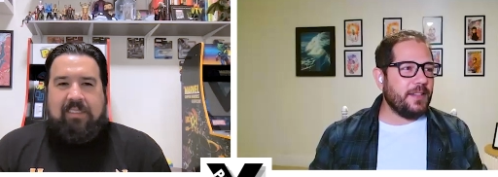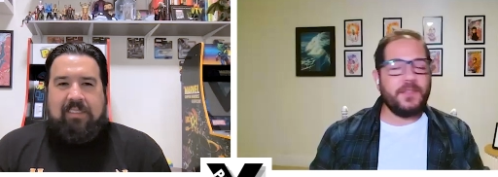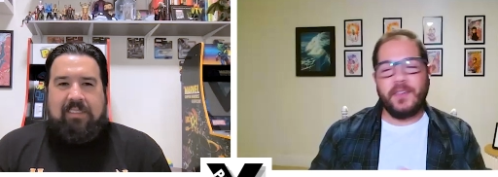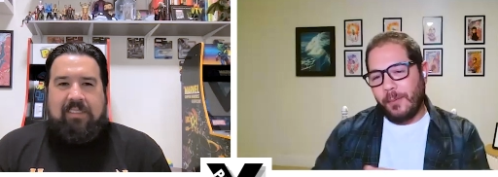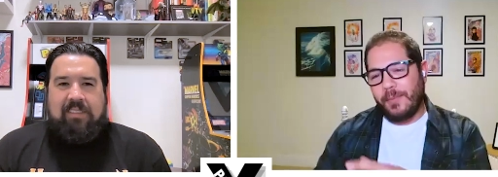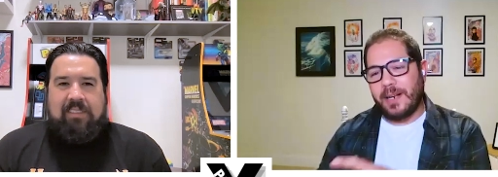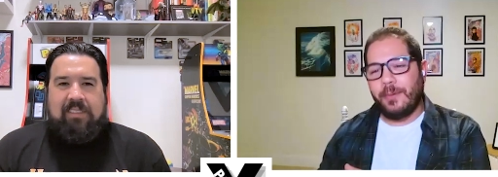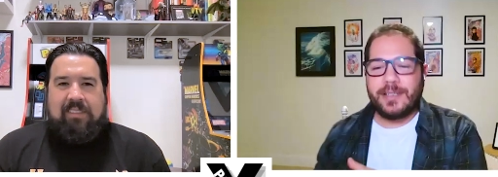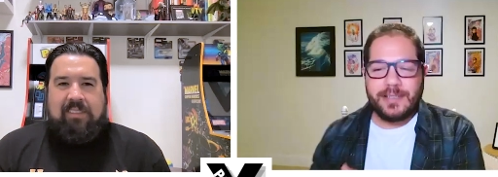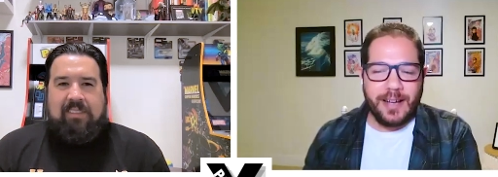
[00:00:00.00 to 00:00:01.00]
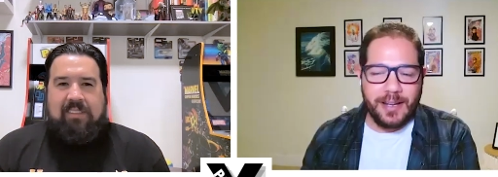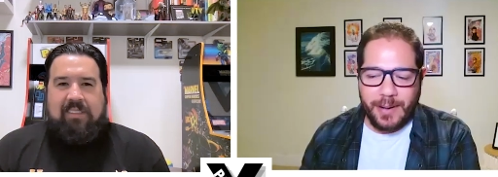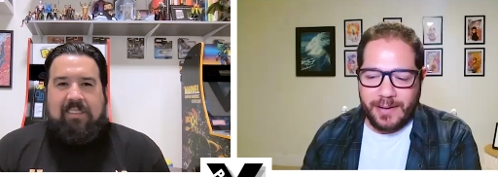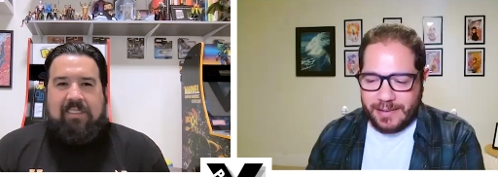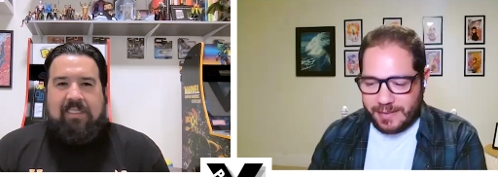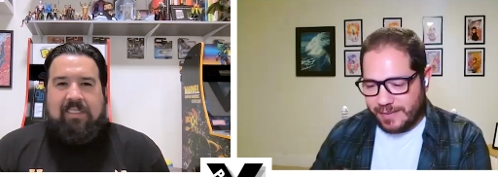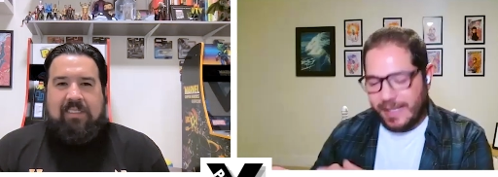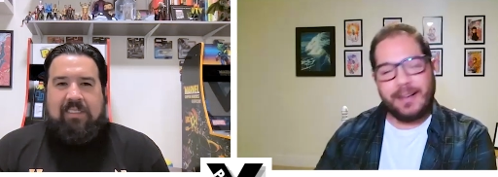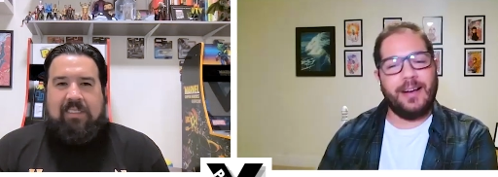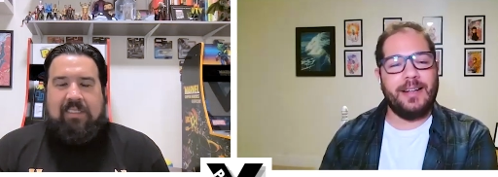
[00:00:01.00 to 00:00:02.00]
Speaker 1: this film that I want to talk about is
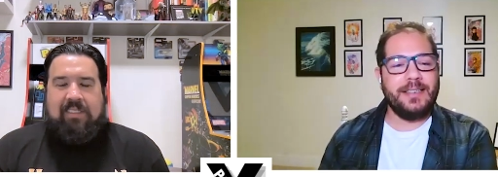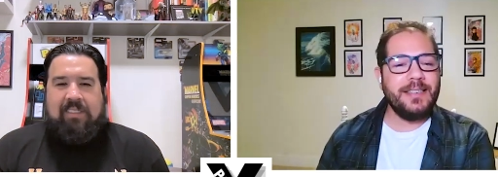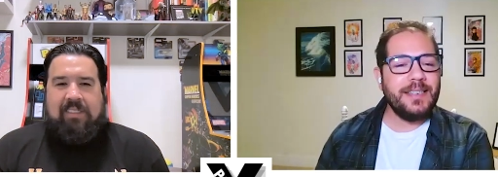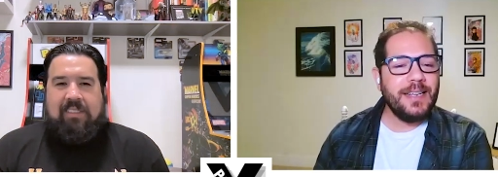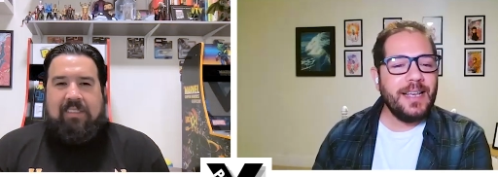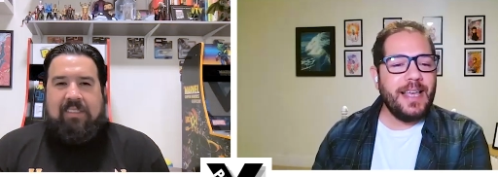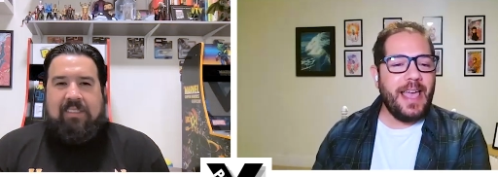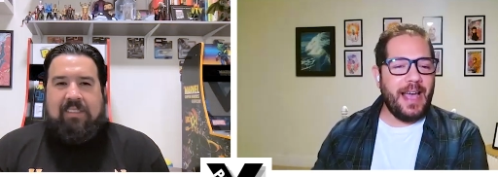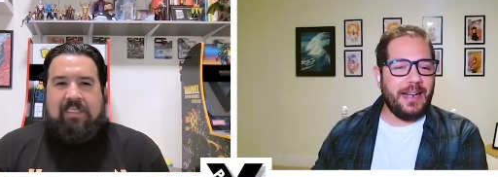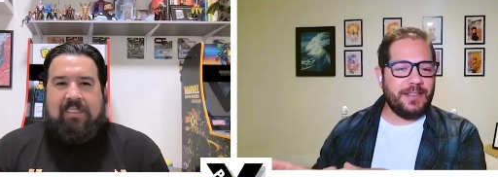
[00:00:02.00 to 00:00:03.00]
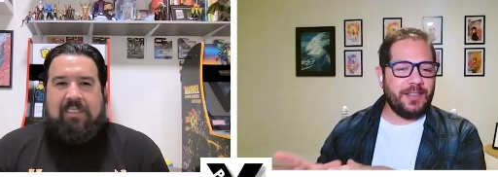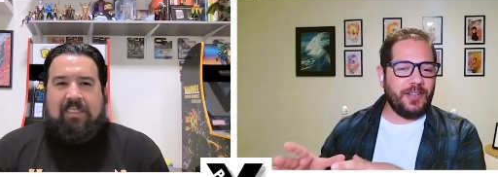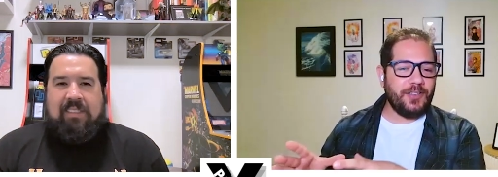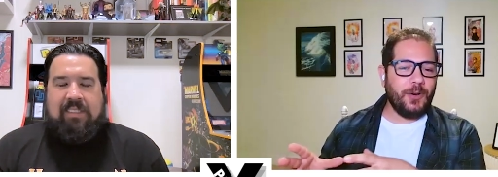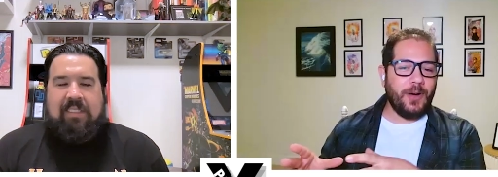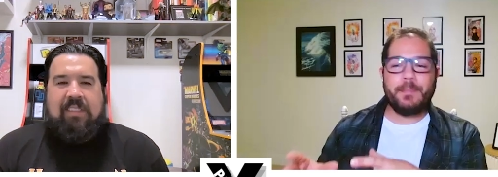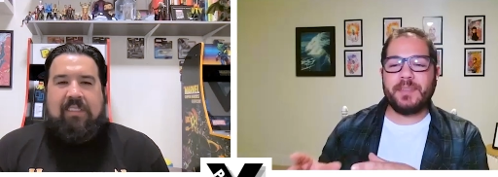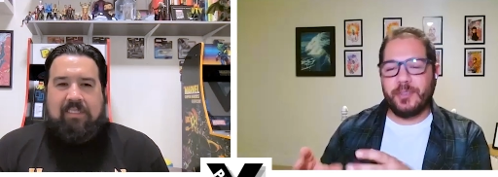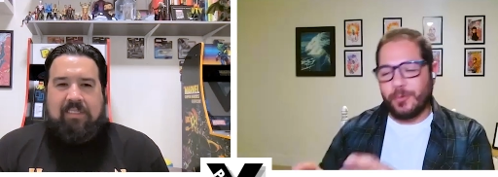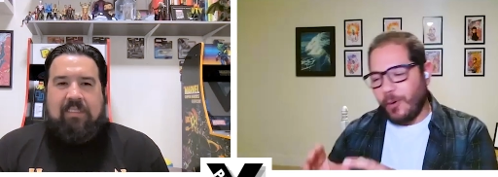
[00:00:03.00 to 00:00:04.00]
set on. And it's also
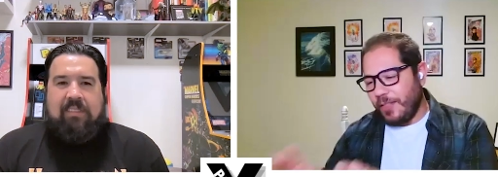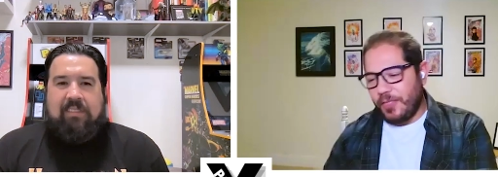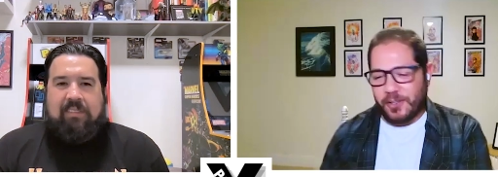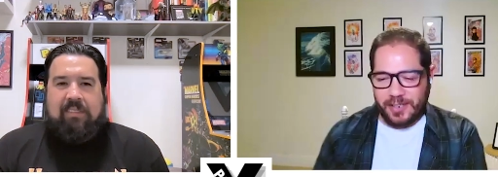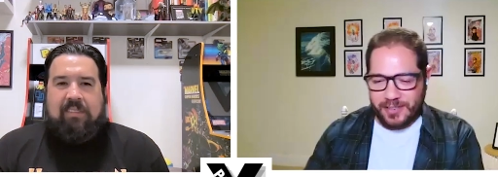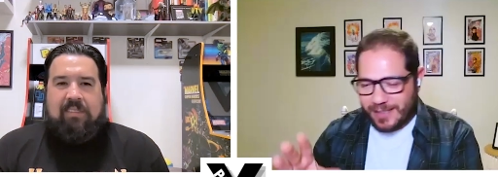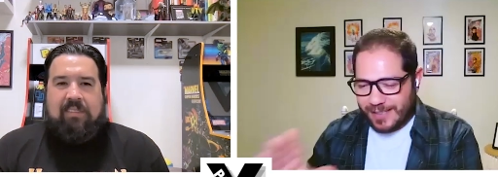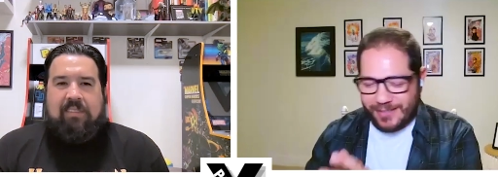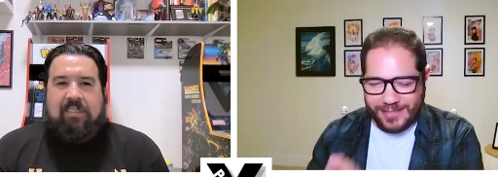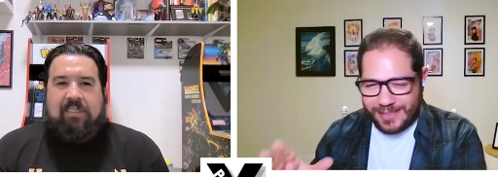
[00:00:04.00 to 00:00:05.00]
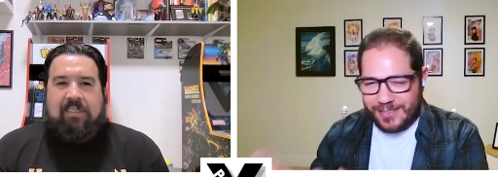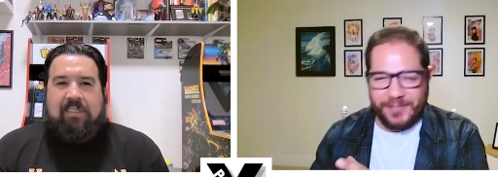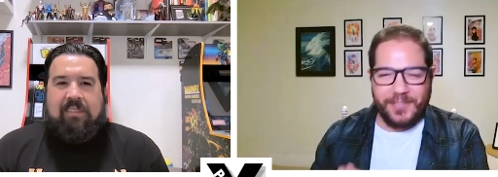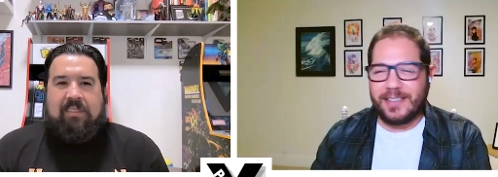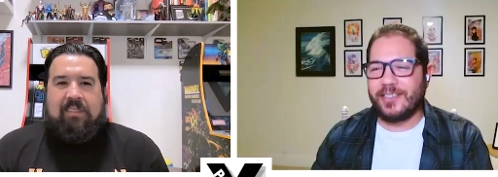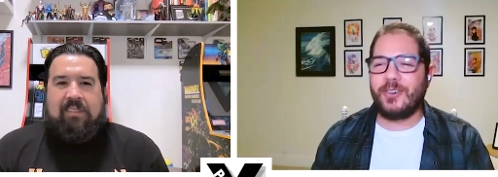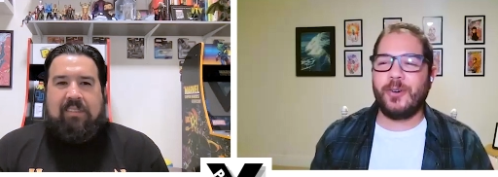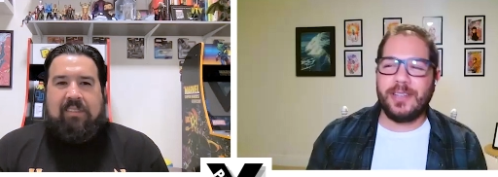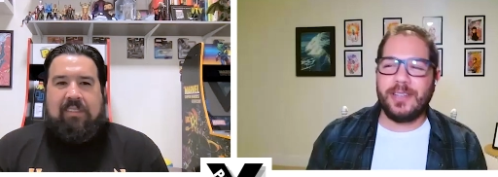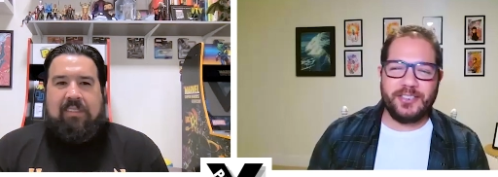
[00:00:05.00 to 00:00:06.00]
episode 130. So I thought that was a little fun little
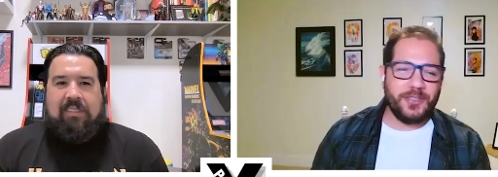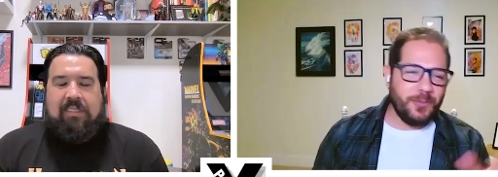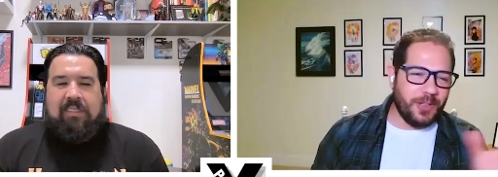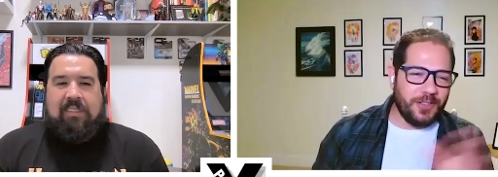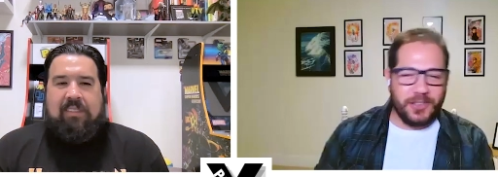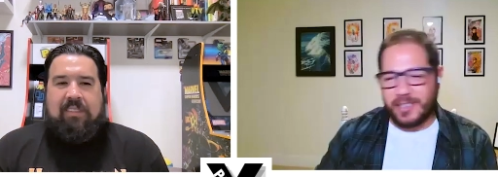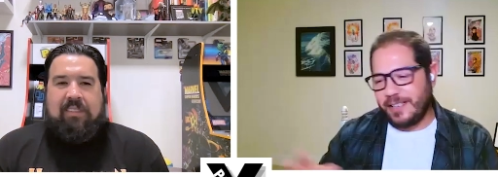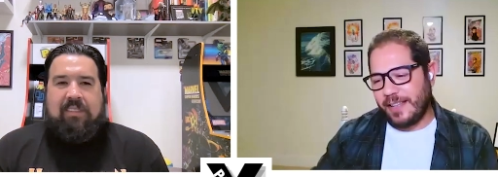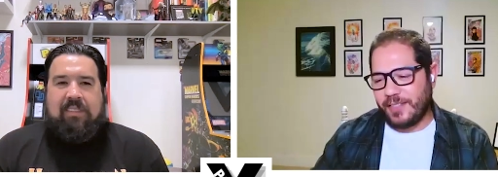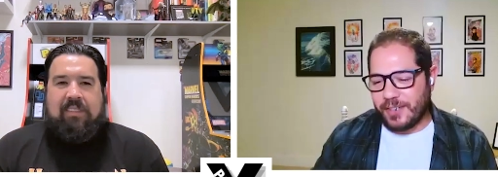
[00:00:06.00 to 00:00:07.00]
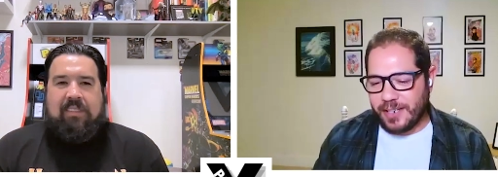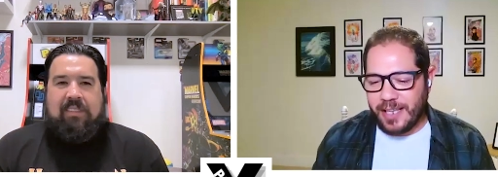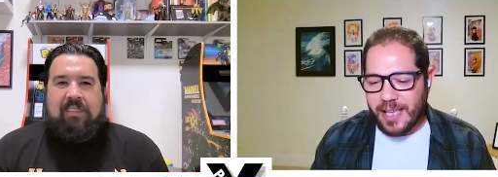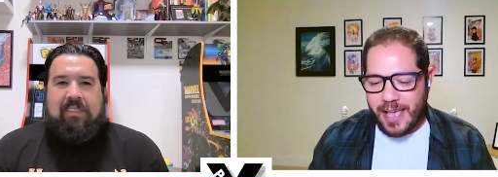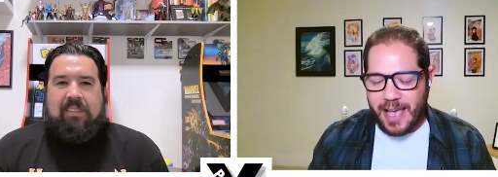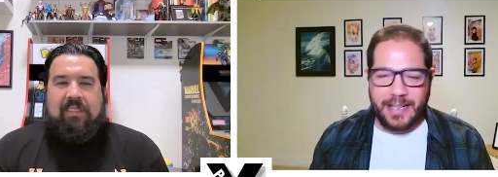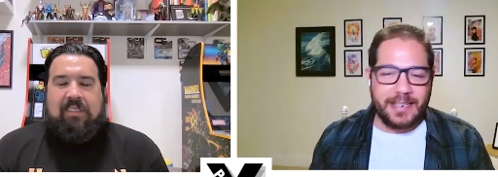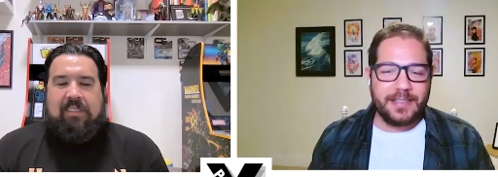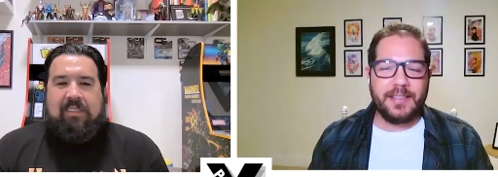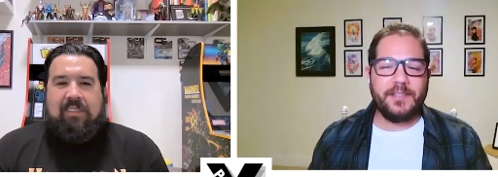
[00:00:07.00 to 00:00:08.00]
correlation 130, 1030. And
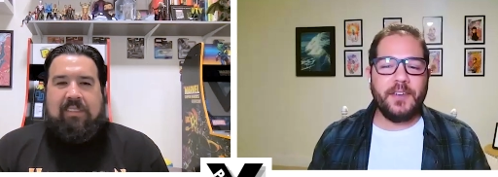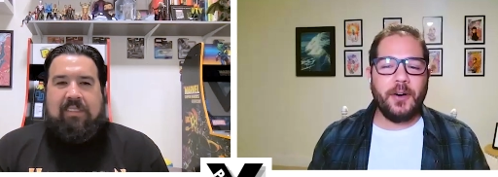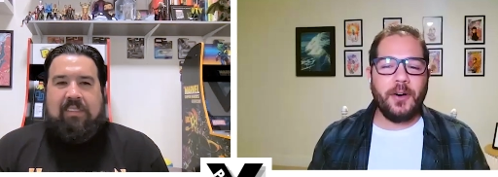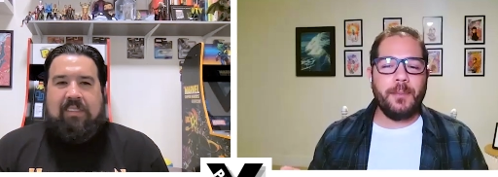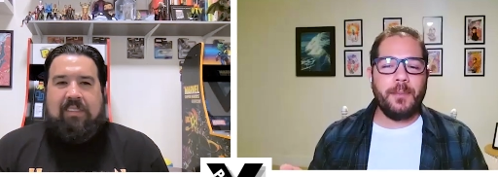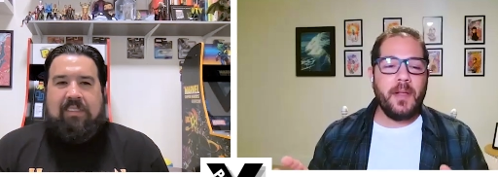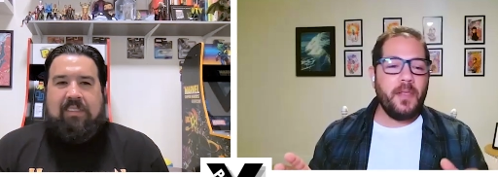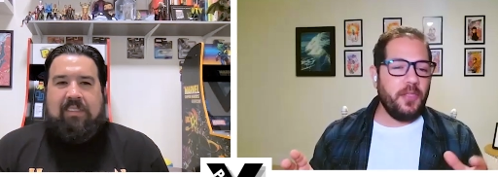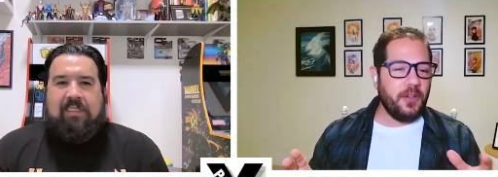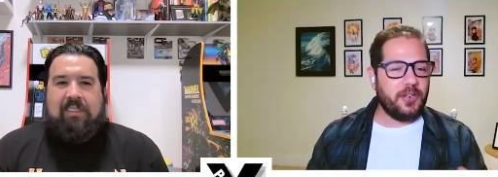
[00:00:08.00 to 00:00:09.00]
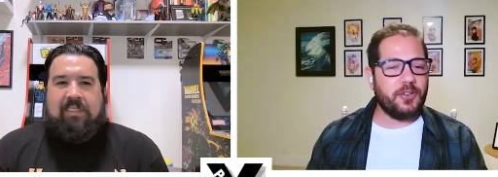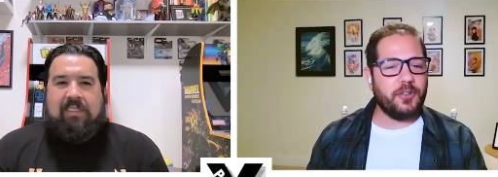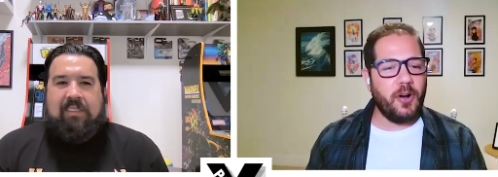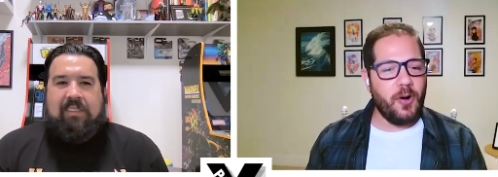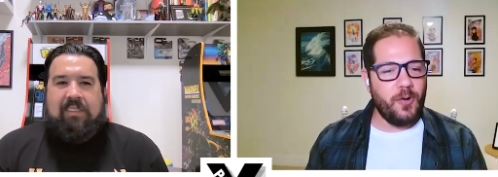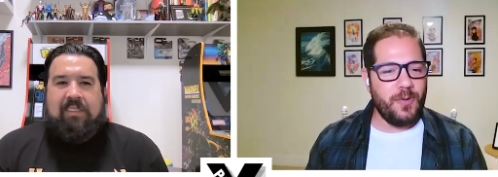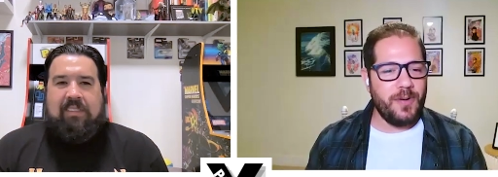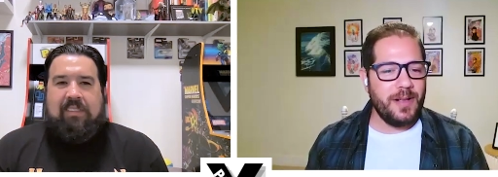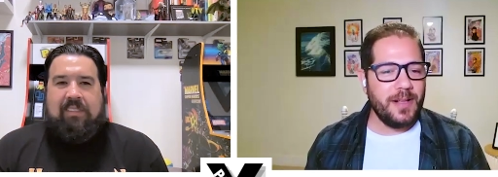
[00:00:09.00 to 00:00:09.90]
that is the film The Crow.